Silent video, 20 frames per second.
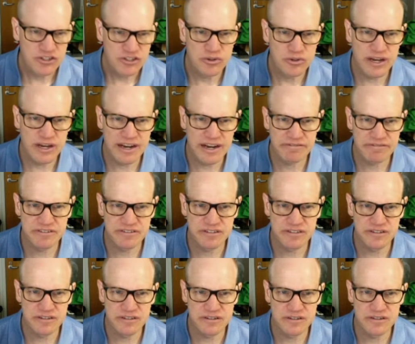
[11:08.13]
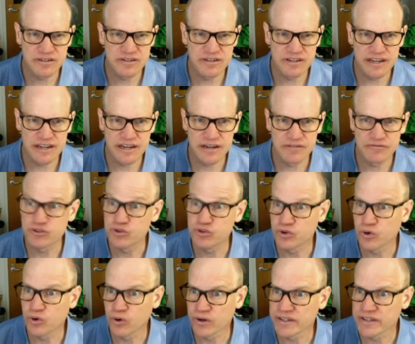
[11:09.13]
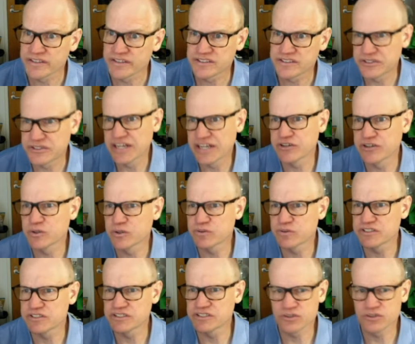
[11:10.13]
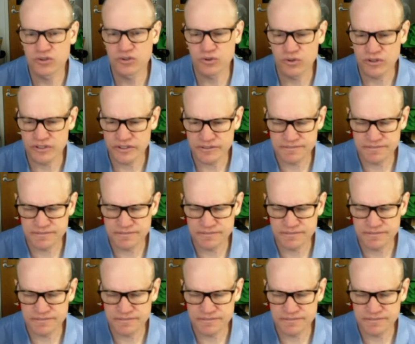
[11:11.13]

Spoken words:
have to have 2 coordinates. You can't do it with a single coordinate.